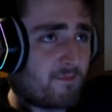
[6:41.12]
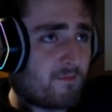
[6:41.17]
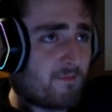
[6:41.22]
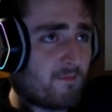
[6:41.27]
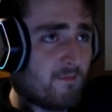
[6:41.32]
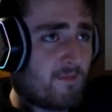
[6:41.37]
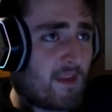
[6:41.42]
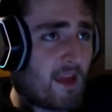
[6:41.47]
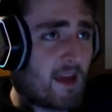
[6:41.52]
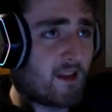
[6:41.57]

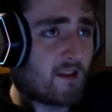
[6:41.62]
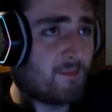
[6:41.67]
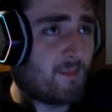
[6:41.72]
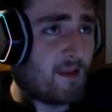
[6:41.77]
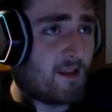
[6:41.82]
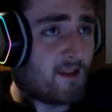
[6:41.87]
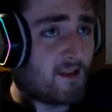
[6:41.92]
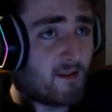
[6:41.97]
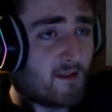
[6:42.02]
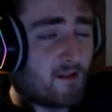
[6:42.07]
That's
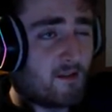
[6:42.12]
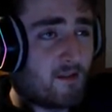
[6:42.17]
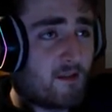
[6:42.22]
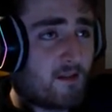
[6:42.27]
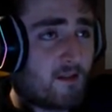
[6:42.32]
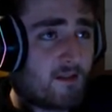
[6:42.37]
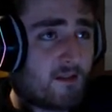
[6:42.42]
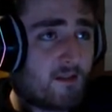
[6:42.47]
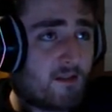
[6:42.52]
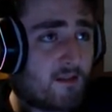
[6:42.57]
me.
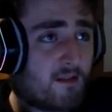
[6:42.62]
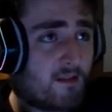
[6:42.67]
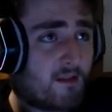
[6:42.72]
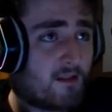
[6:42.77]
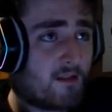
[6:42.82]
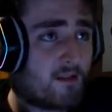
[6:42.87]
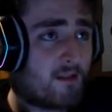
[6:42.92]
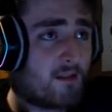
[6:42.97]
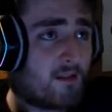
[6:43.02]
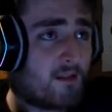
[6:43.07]

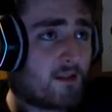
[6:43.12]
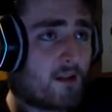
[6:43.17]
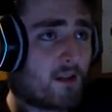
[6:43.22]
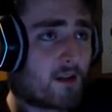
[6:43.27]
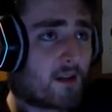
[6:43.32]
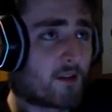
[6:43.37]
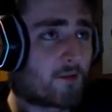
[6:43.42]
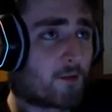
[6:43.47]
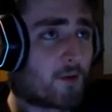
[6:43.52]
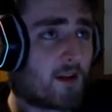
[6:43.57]
I
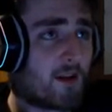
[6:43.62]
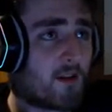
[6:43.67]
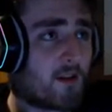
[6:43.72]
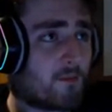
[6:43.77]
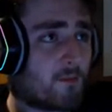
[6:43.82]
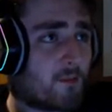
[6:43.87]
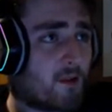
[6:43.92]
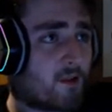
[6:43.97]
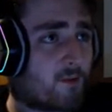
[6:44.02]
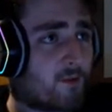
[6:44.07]
guess we're heading
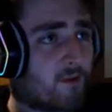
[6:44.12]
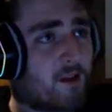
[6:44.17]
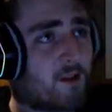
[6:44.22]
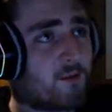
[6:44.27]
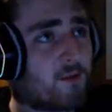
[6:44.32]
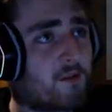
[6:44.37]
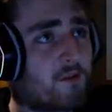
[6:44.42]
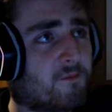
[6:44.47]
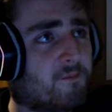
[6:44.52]
up this way anyways.